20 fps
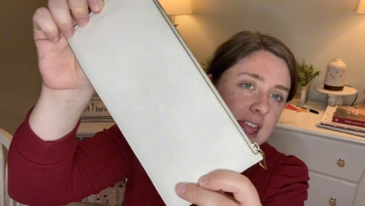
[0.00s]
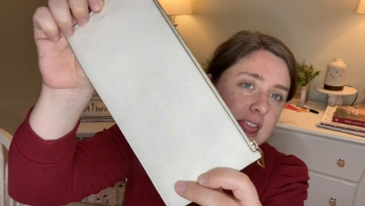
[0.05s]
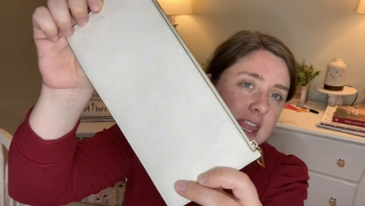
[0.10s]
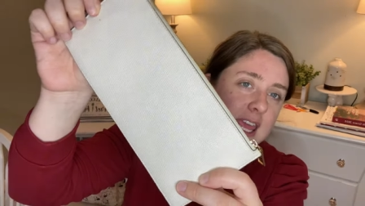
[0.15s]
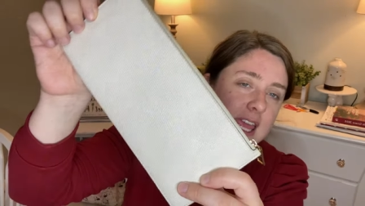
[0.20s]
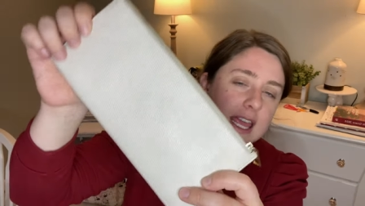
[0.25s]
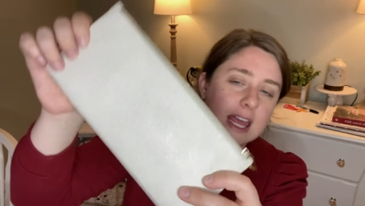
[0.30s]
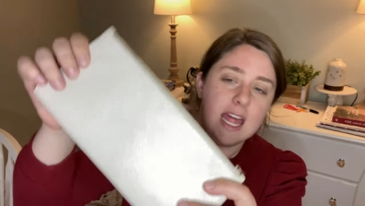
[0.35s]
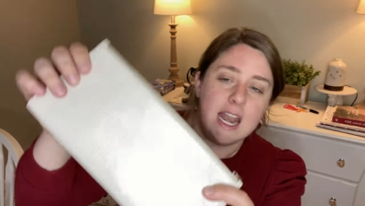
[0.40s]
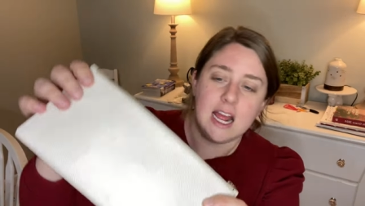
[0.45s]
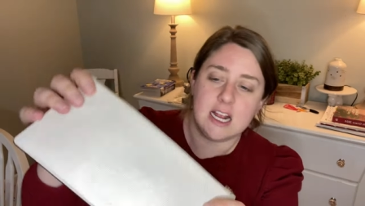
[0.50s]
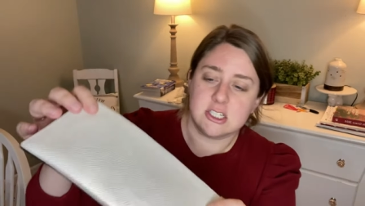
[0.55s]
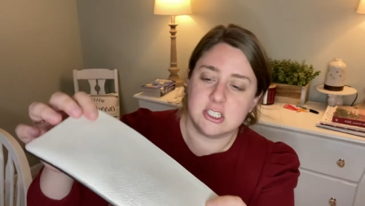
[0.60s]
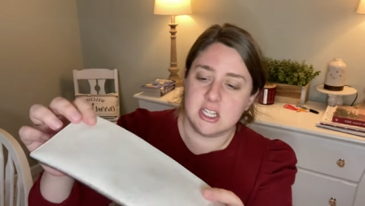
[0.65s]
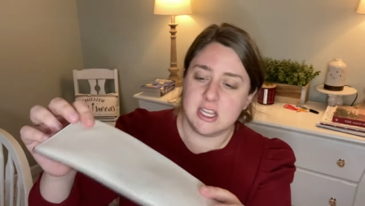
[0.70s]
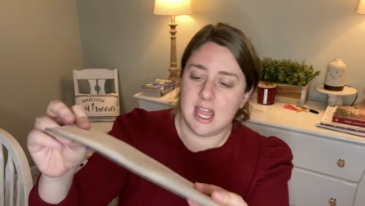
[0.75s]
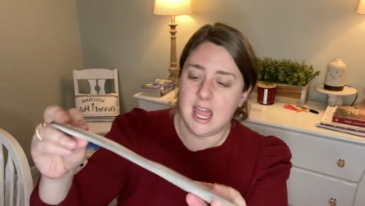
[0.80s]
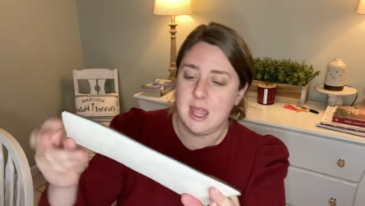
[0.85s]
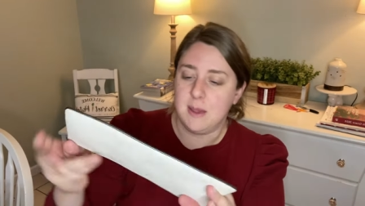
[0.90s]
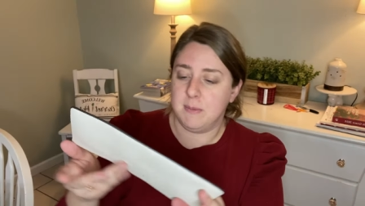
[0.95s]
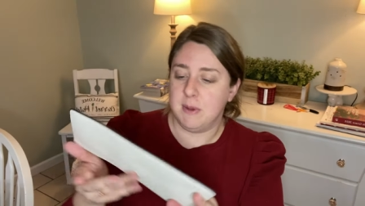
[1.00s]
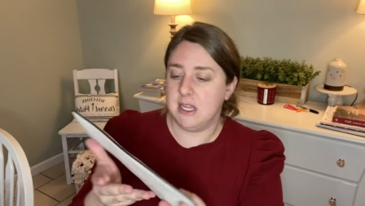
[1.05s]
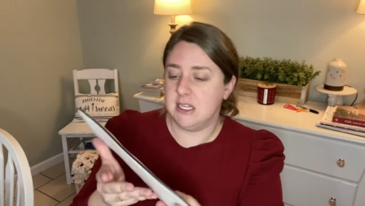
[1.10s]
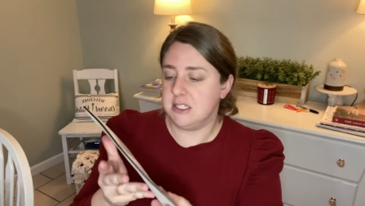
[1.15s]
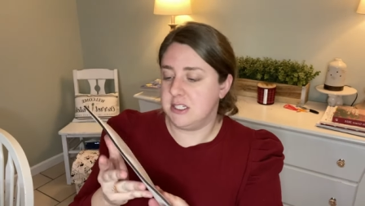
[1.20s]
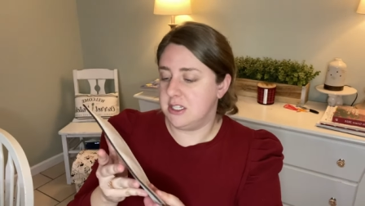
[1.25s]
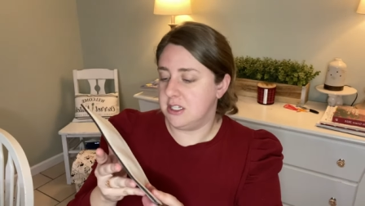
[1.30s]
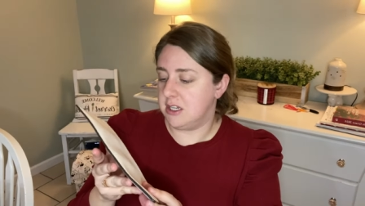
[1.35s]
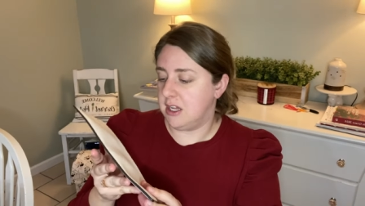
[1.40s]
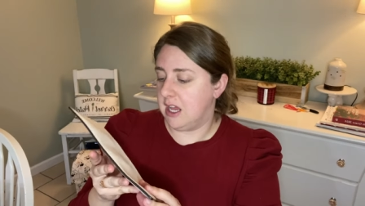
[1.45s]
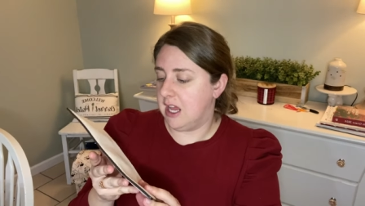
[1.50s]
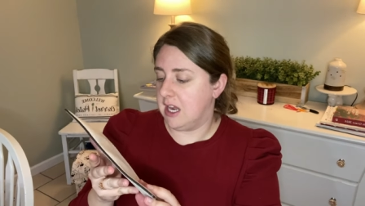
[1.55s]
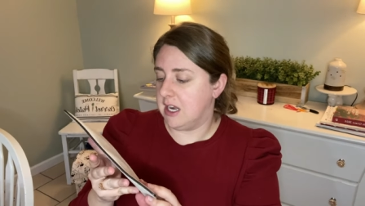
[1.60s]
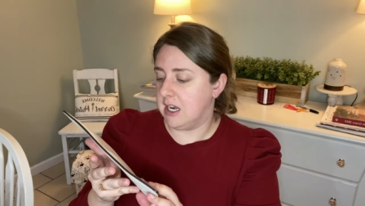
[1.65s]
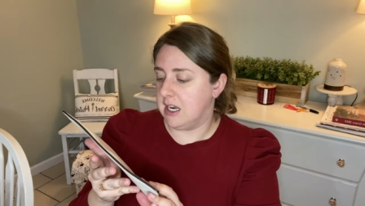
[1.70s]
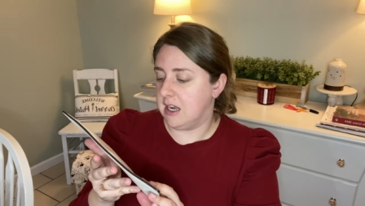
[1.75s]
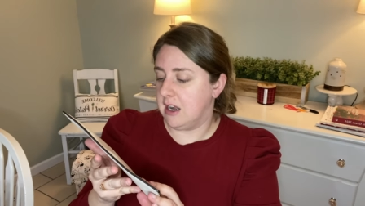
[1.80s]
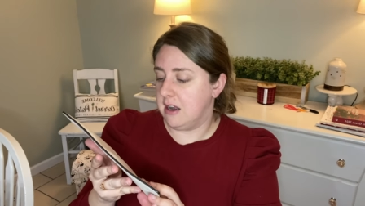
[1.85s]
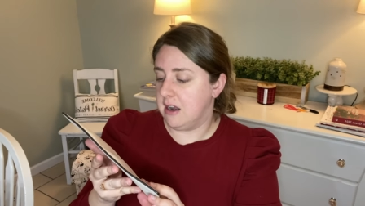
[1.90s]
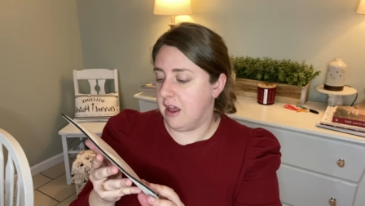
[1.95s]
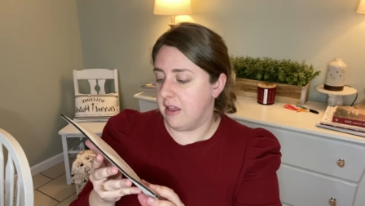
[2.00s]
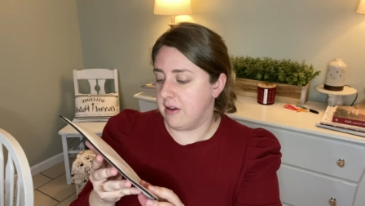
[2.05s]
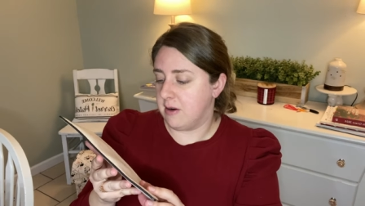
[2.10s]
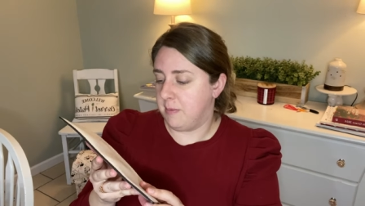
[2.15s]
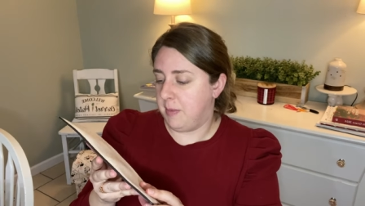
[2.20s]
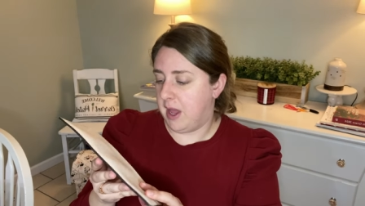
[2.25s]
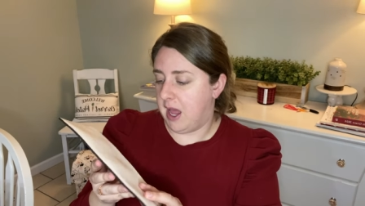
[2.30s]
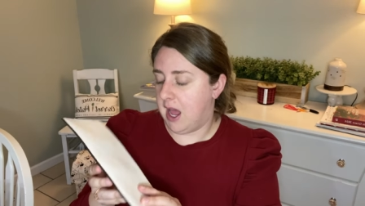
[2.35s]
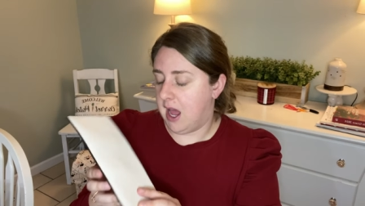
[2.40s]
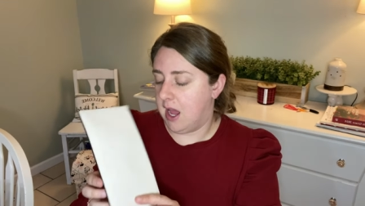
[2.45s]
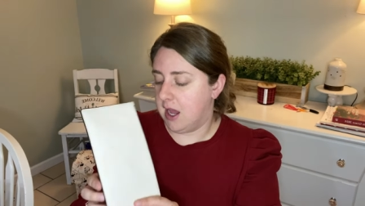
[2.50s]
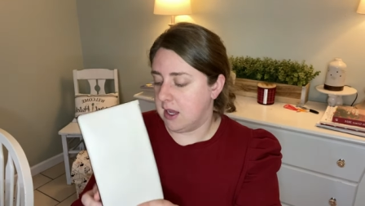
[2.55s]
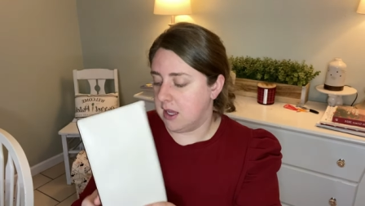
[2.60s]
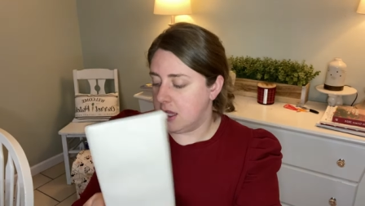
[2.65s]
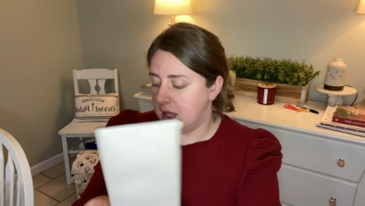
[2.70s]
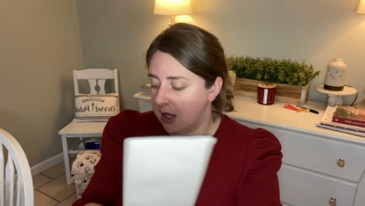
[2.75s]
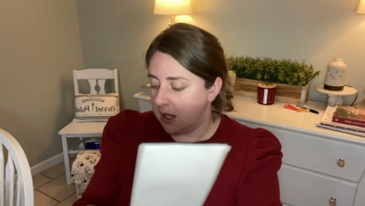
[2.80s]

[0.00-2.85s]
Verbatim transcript: thing. It actually came in, in another bag.